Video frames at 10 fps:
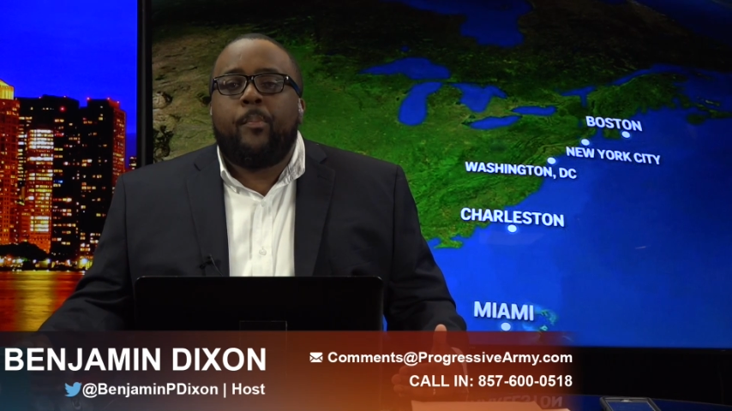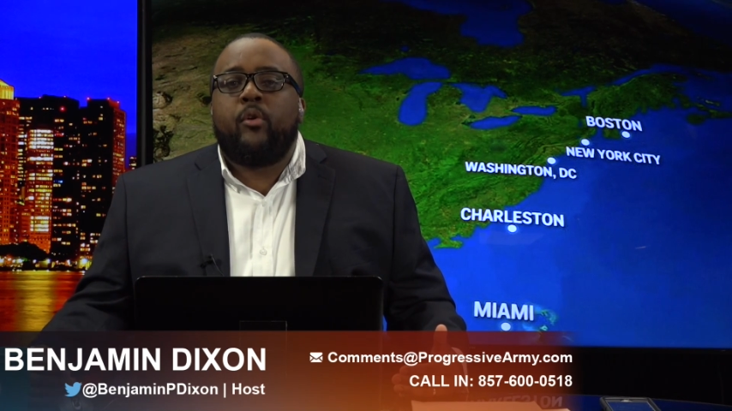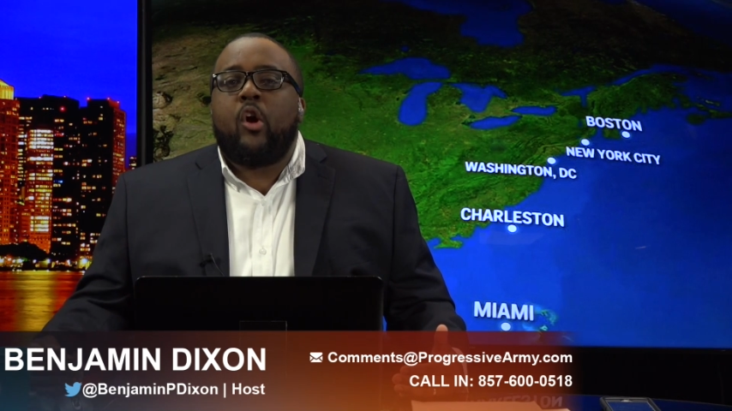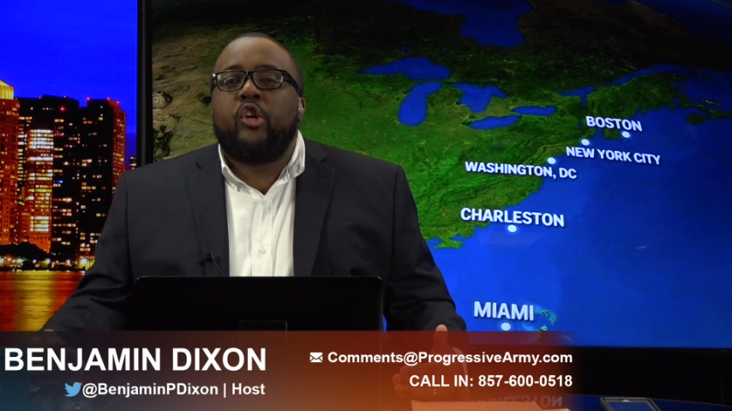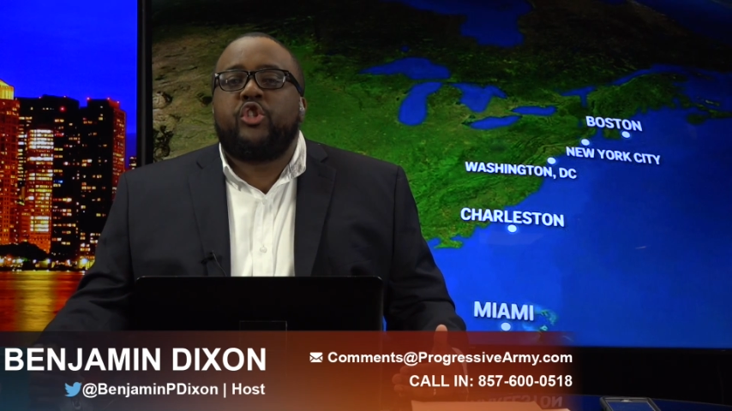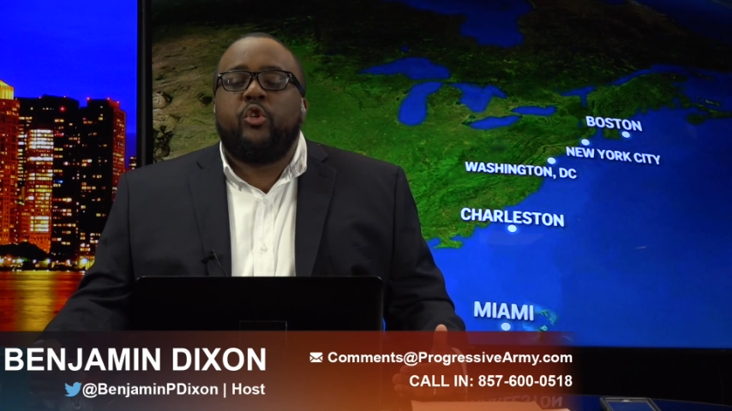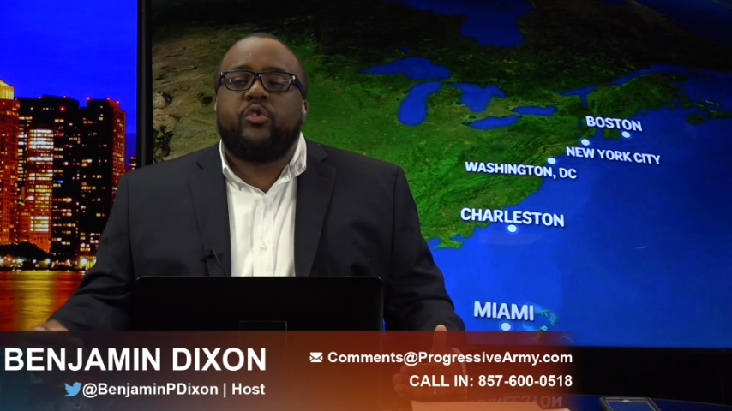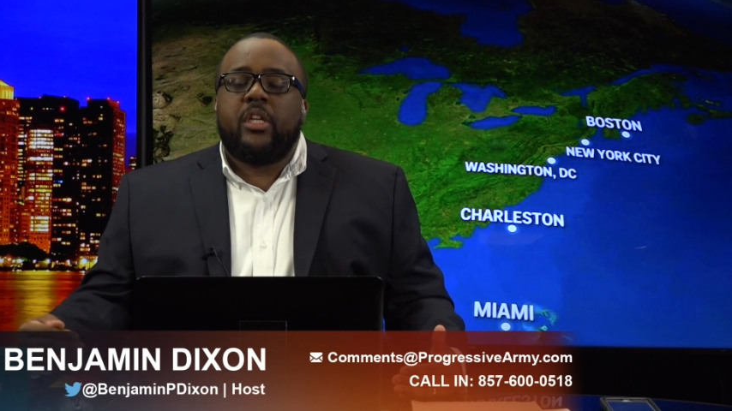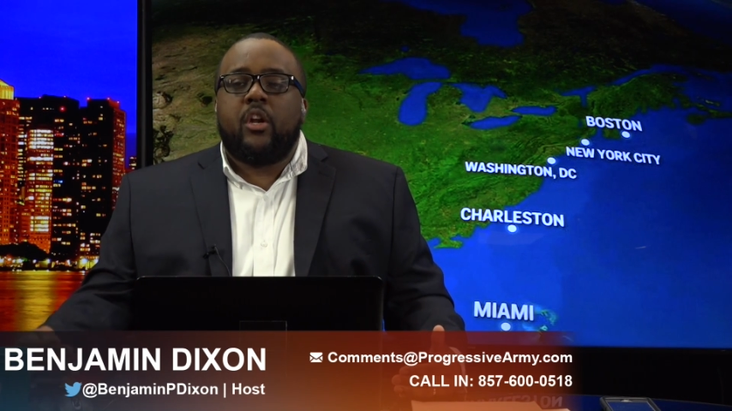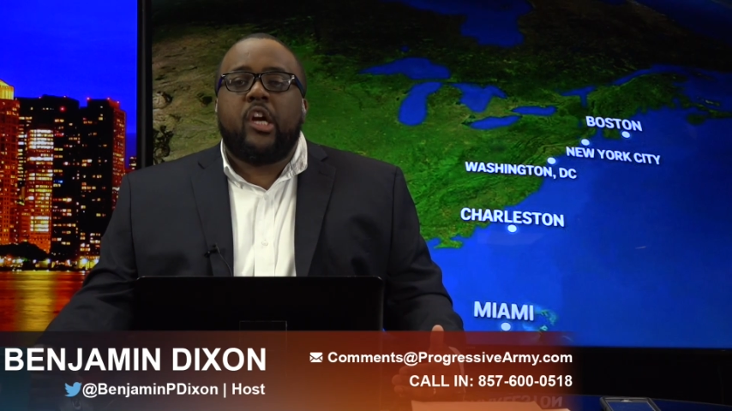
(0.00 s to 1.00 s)
put our
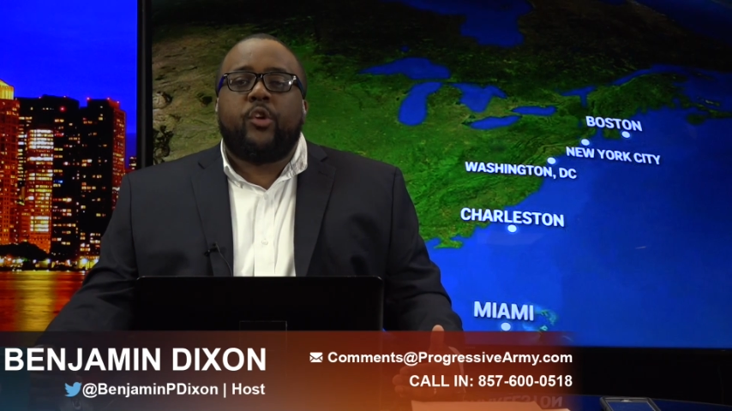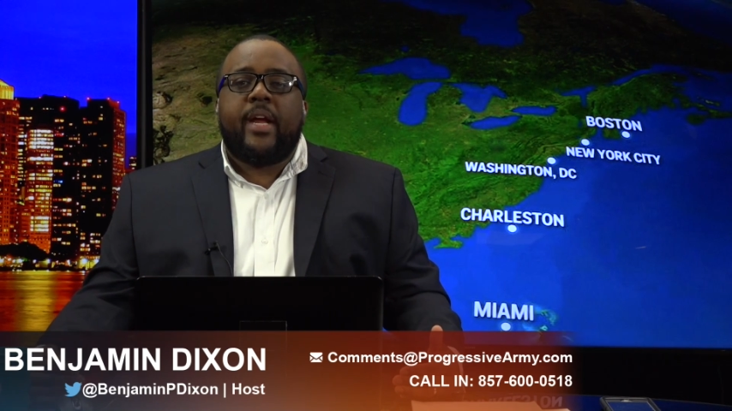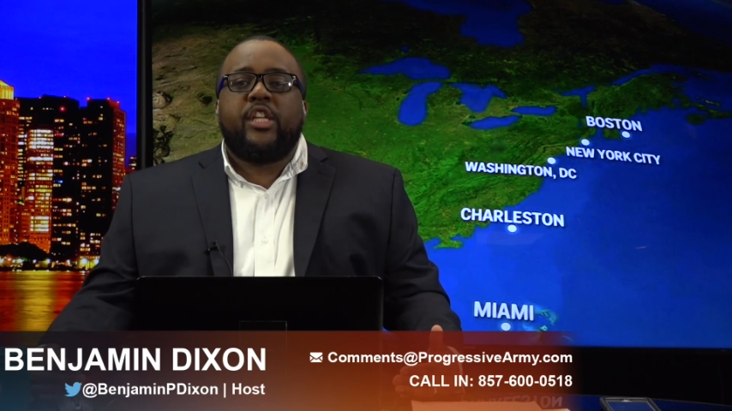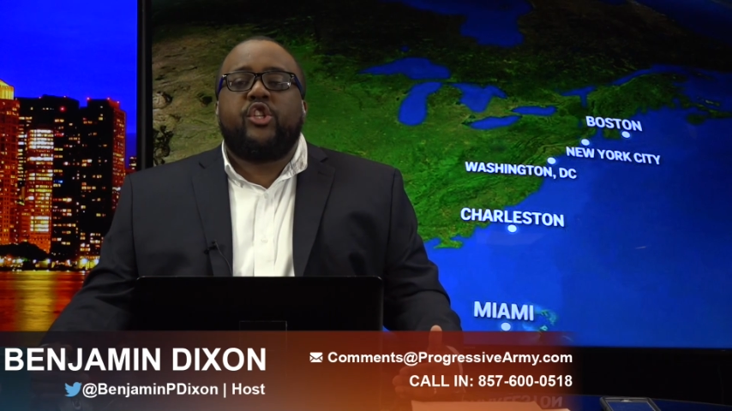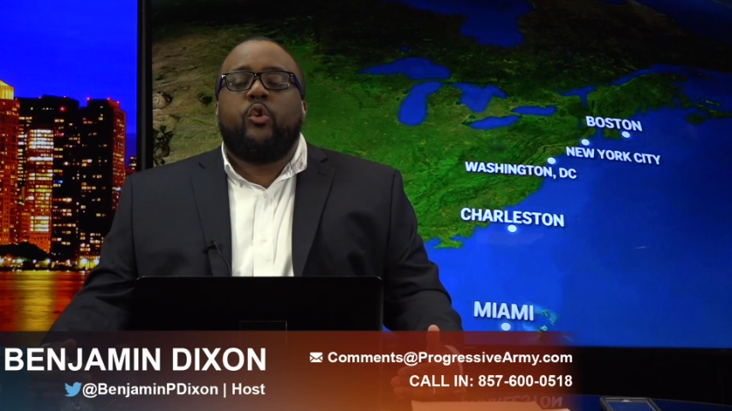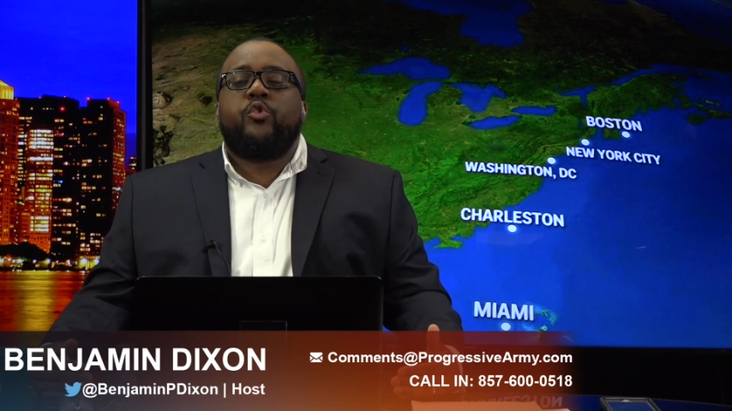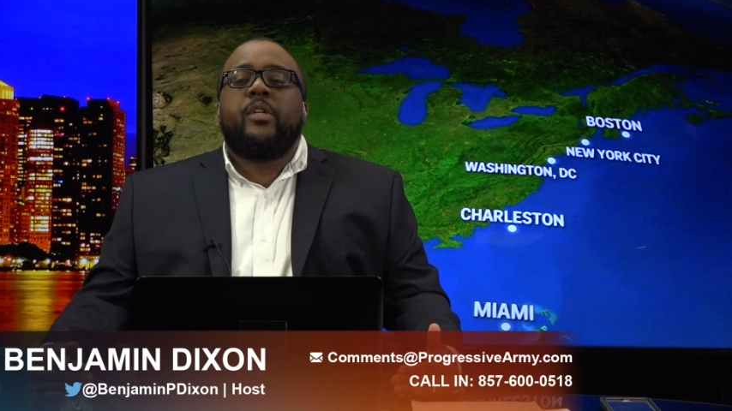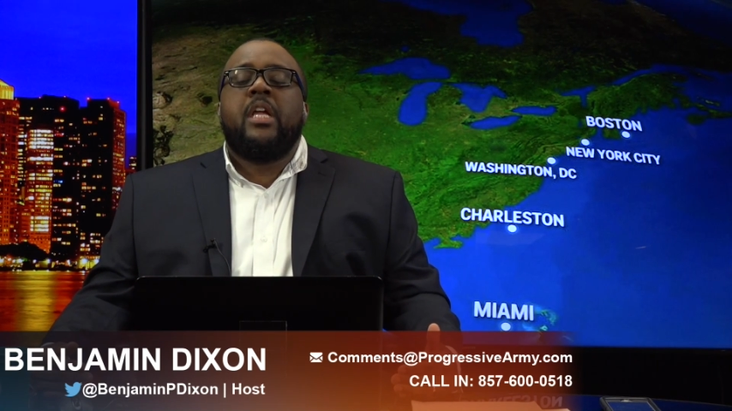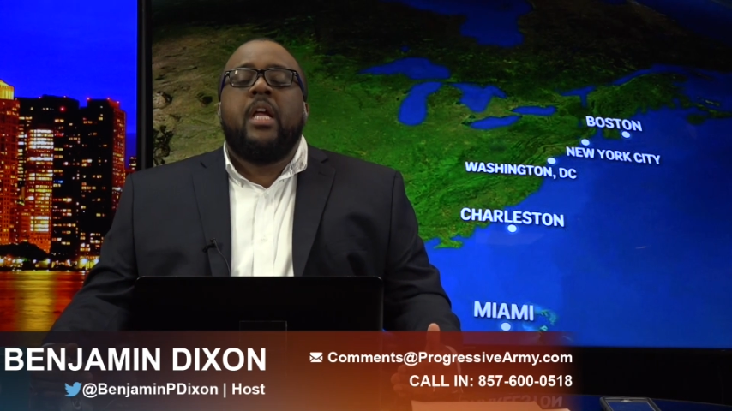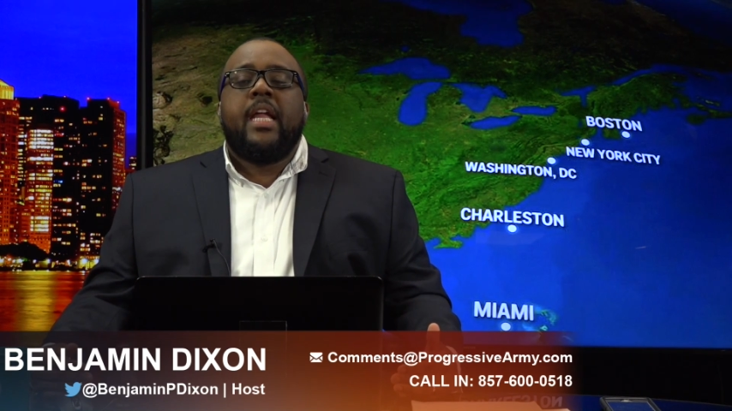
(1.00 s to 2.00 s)
children and our
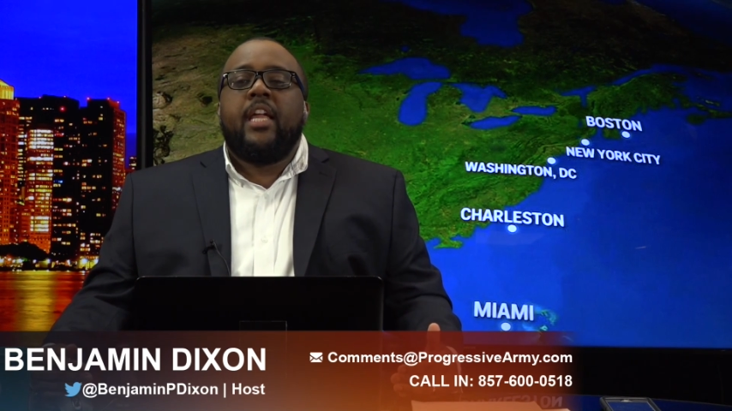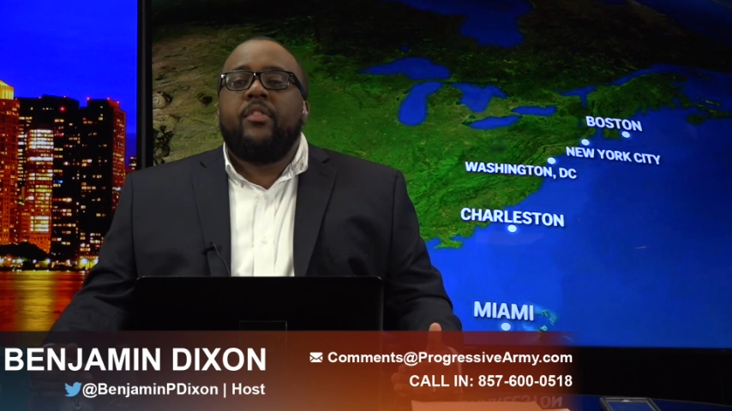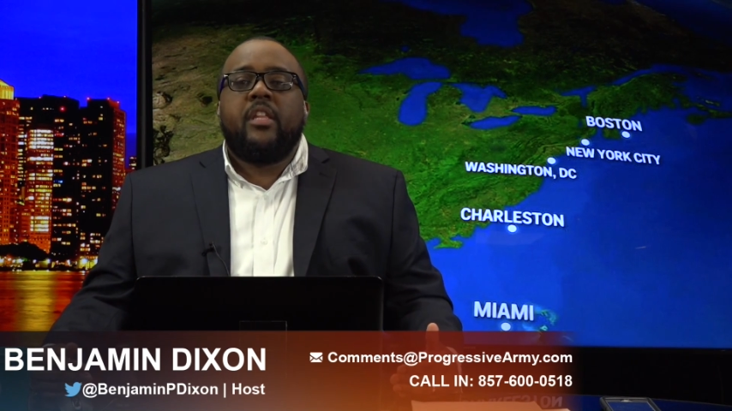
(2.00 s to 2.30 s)
grandchildren in the